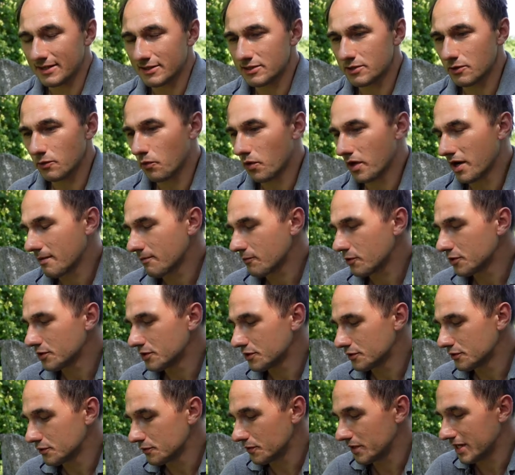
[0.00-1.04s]
So what I'm going to
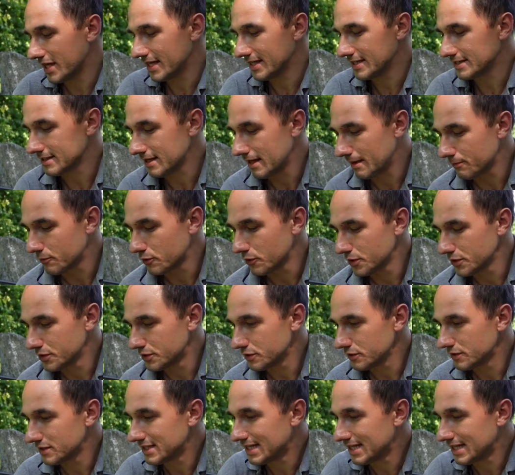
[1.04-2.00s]
do is I'm going to